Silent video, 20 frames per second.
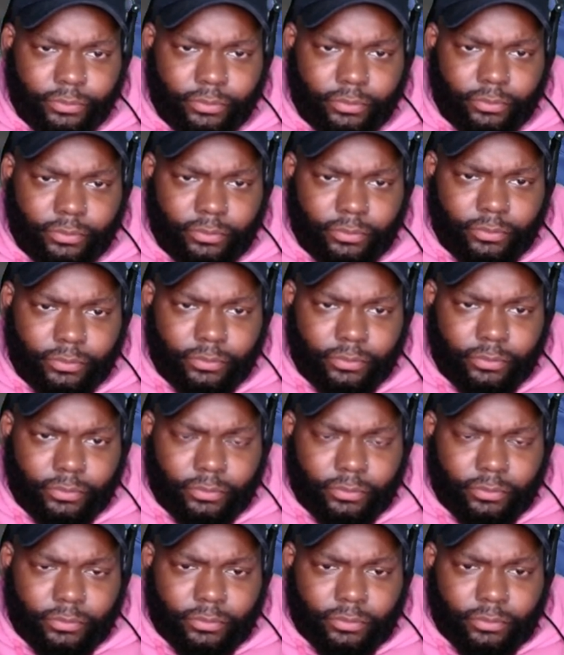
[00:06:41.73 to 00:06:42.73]

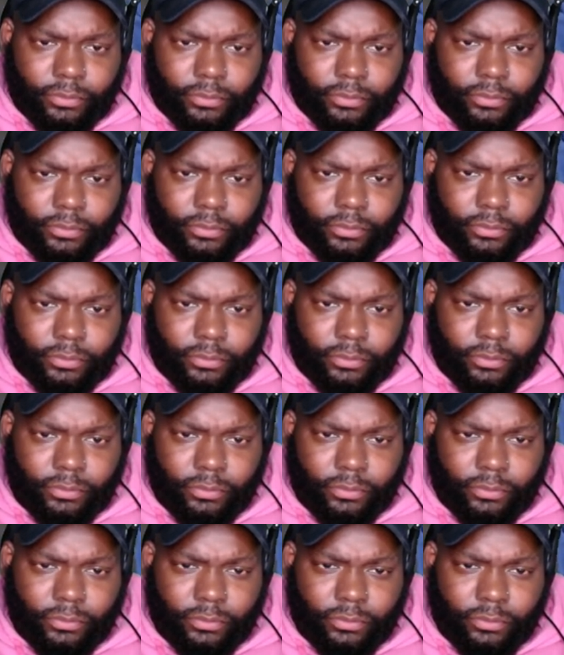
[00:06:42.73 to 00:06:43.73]

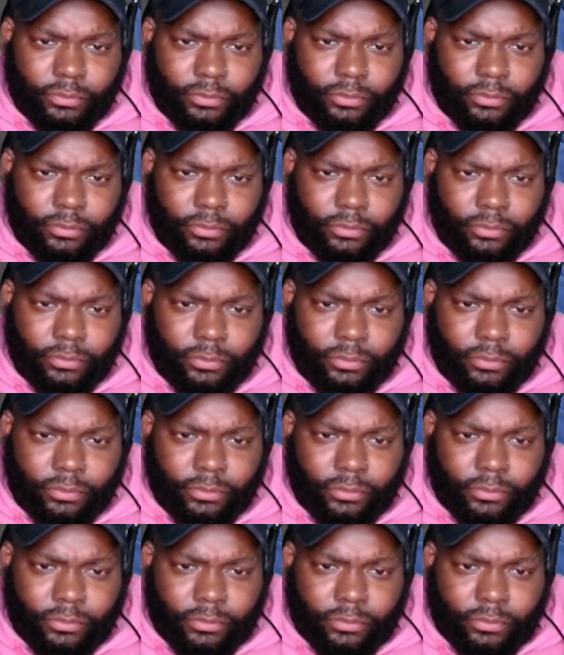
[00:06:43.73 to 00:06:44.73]

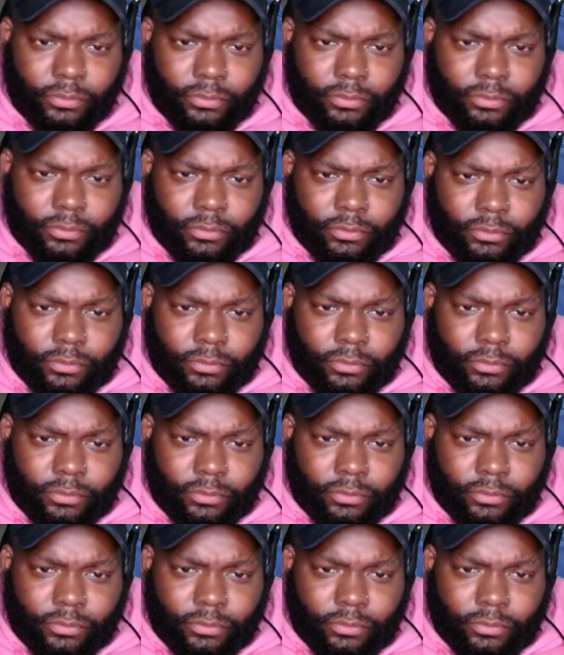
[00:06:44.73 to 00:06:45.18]
This person isn't speaking.